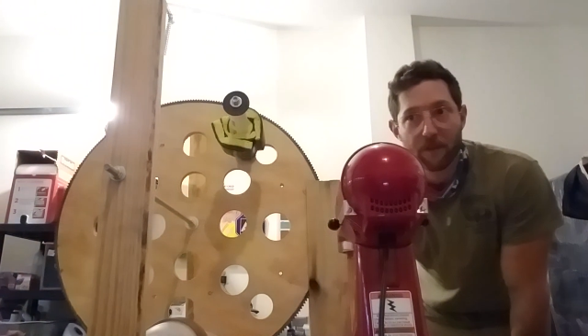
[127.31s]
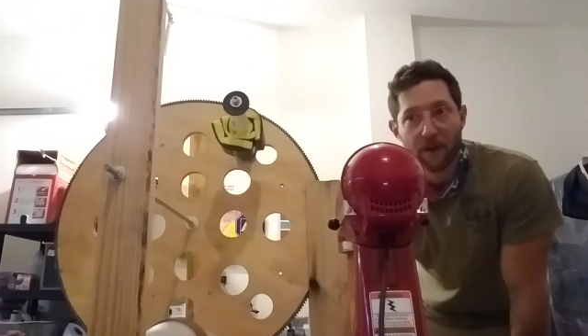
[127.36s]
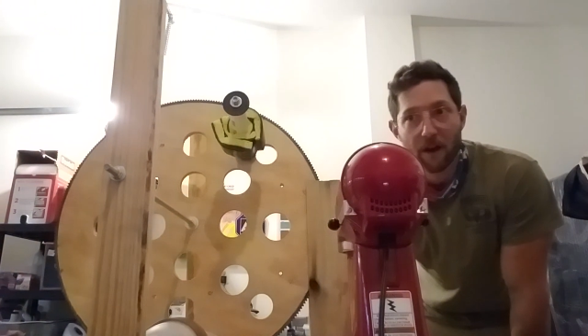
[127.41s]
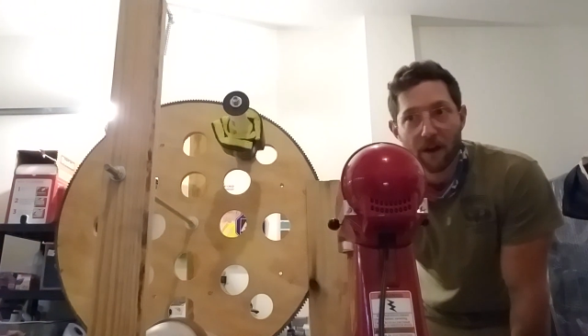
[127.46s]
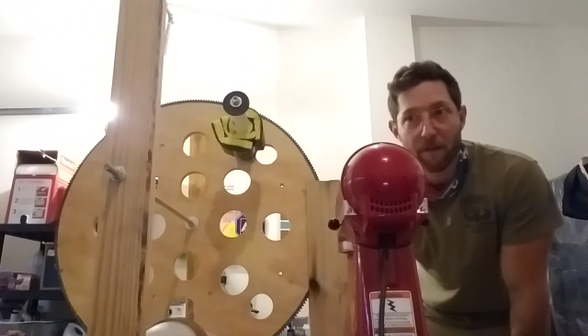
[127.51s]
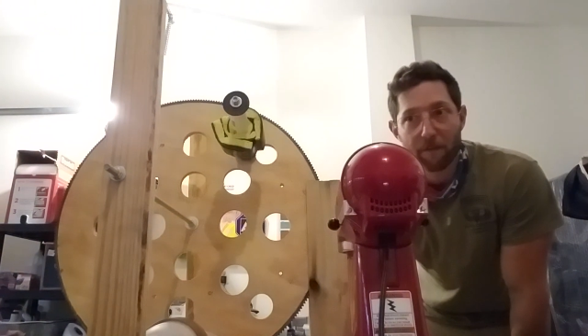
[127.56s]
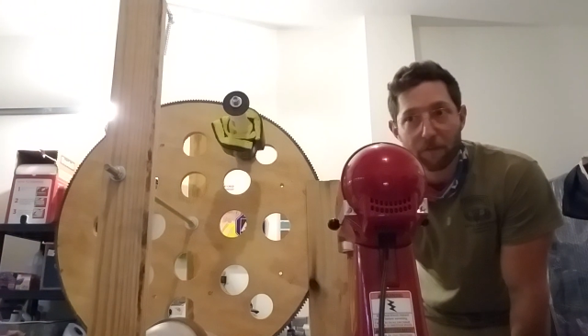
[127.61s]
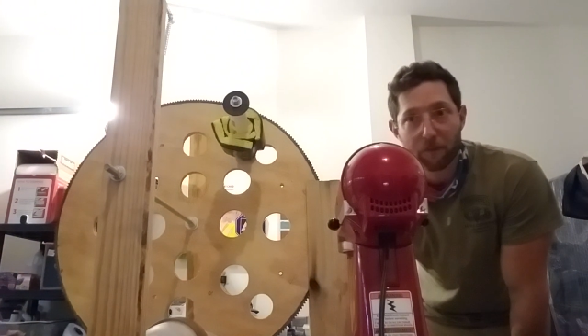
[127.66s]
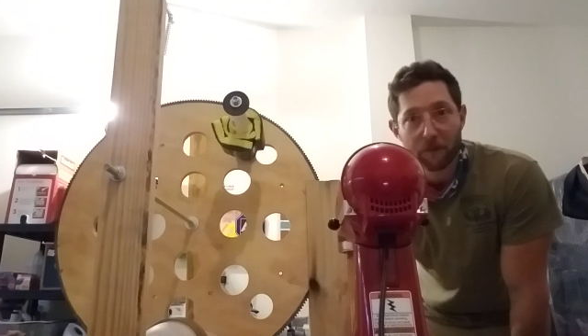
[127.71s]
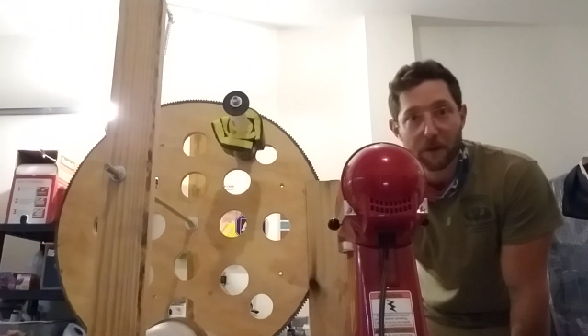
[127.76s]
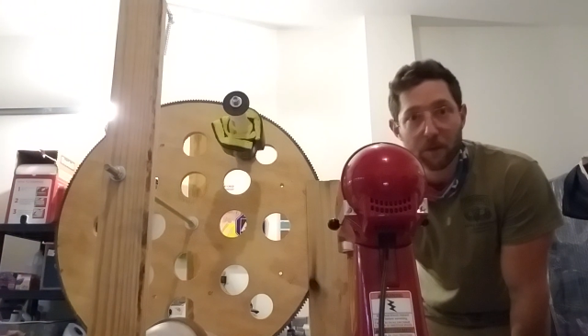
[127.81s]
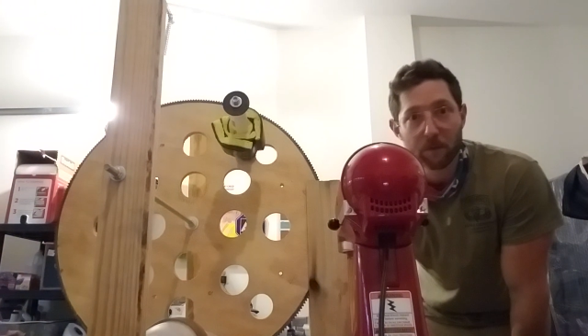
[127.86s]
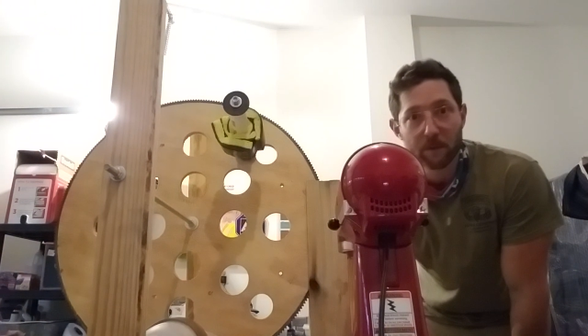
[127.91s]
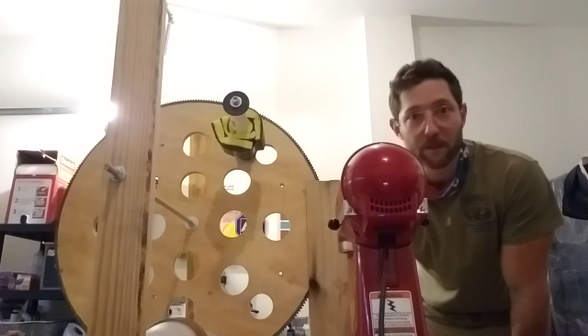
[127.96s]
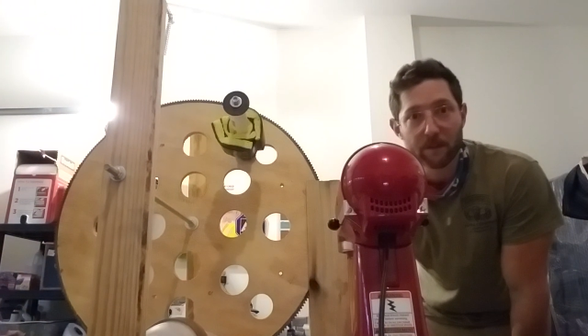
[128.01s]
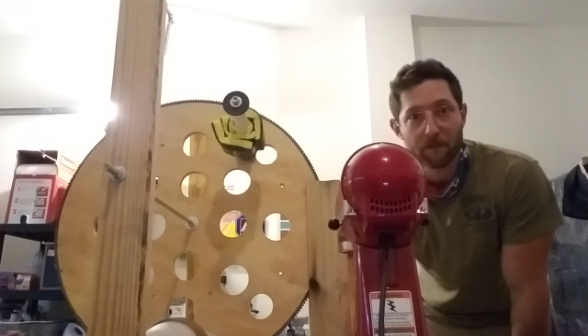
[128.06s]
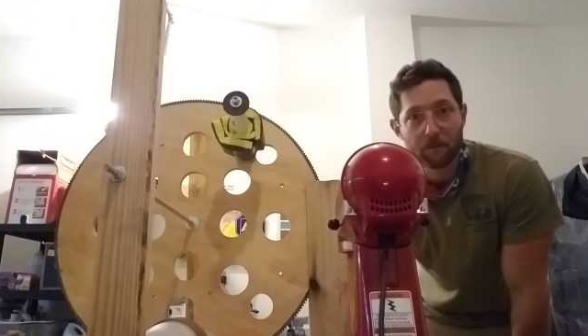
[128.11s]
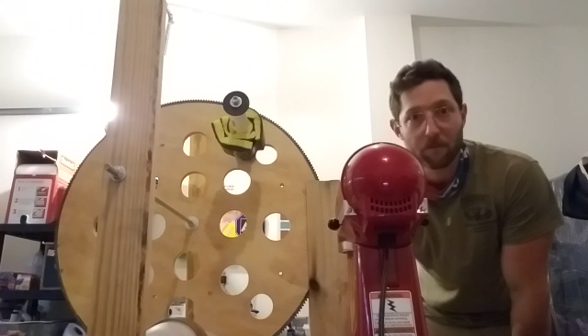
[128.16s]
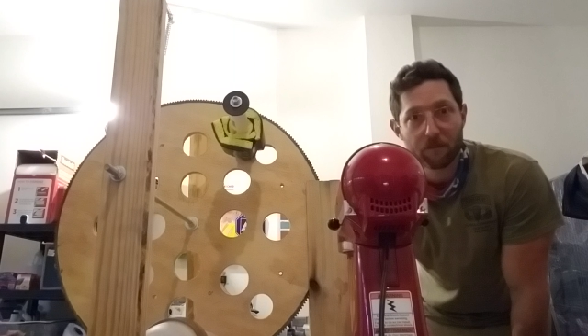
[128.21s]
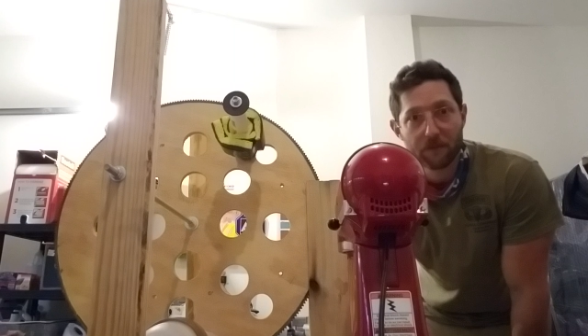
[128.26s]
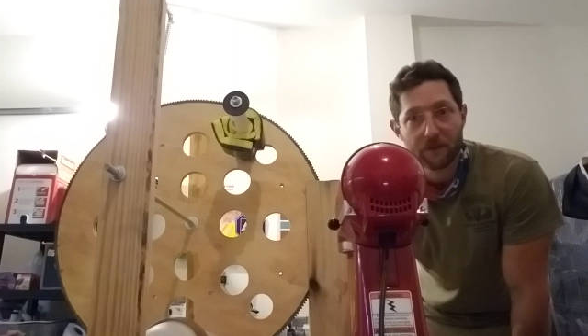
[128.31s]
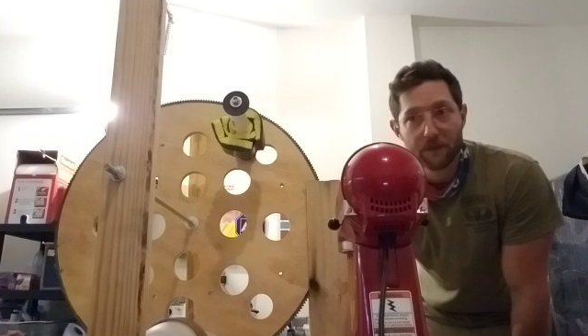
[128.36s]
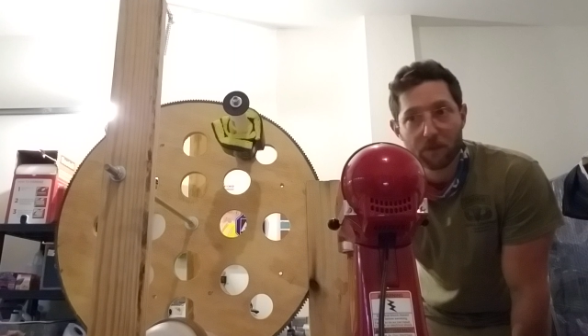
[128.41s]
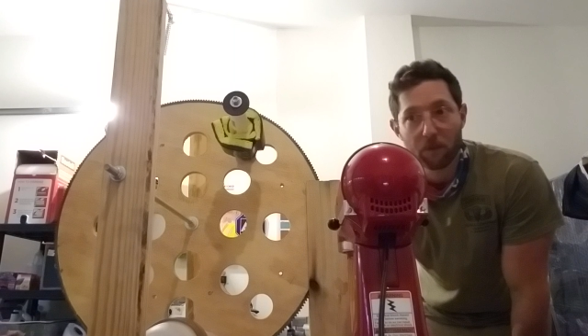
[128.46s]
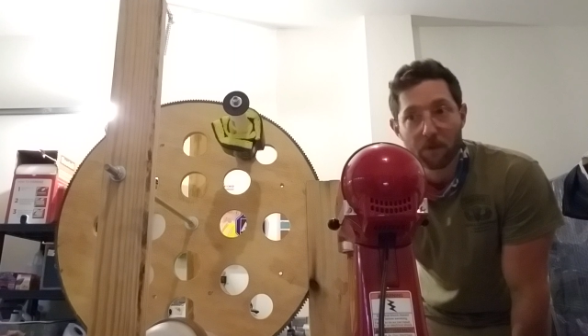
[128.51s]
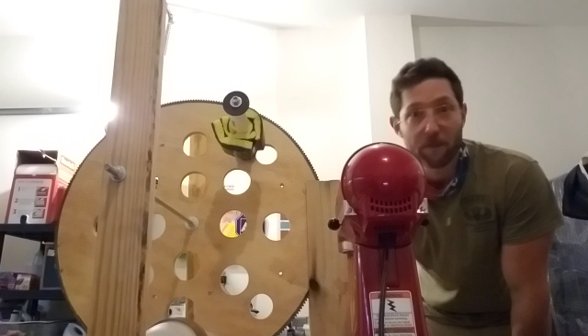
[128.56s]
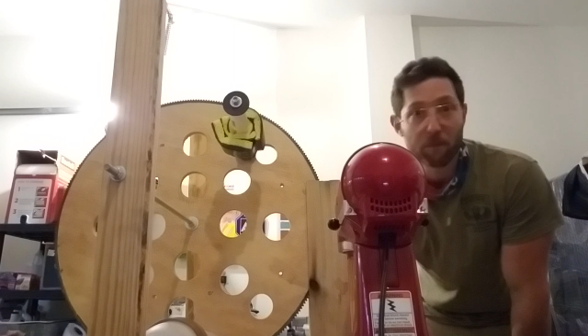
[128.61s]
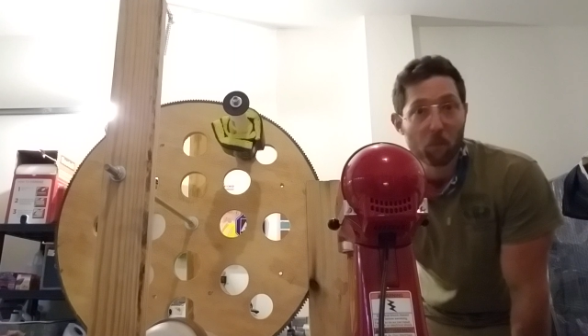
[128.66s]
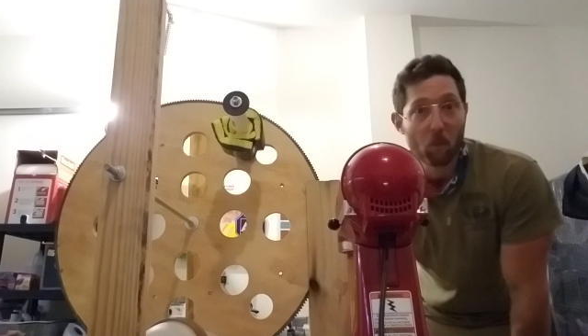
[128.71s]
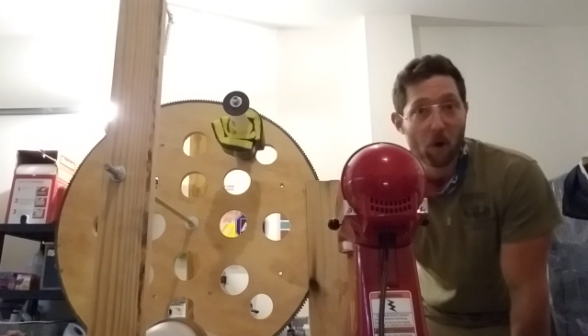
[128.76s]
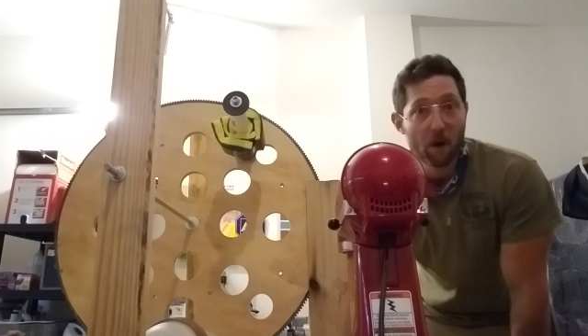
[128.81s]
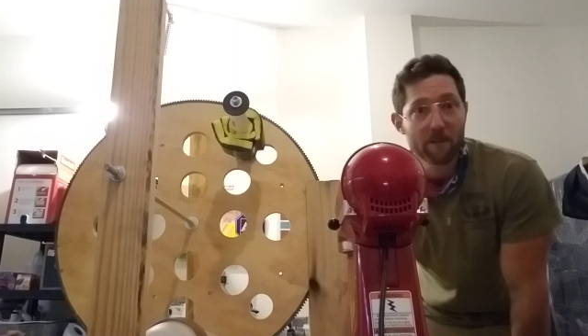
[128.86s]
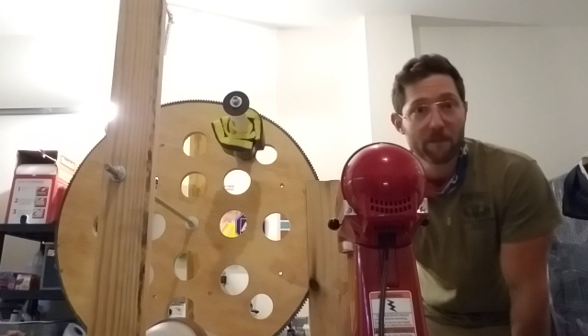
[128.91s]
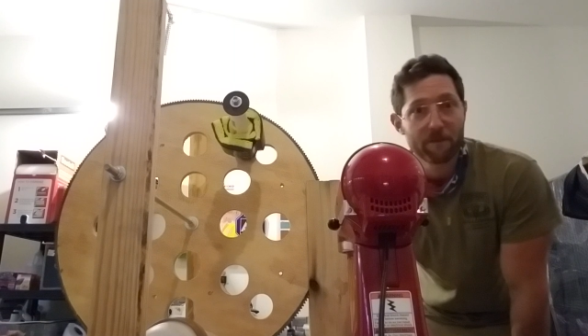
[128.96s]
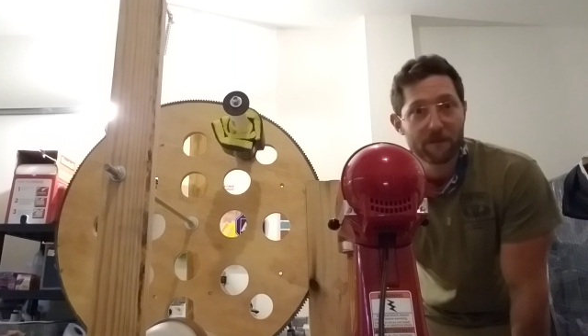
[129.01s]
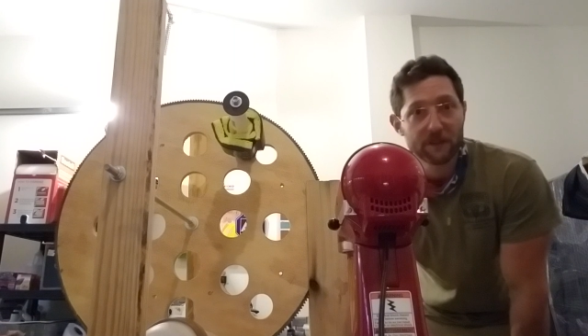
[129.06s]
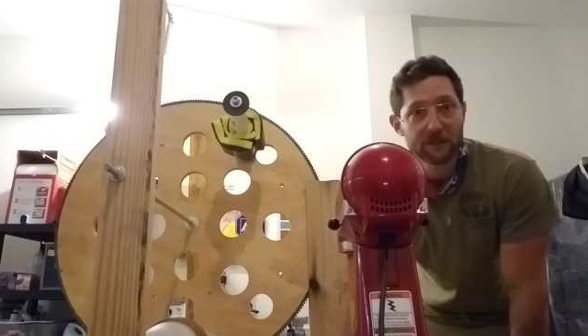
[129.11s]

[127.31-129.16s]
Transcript: 1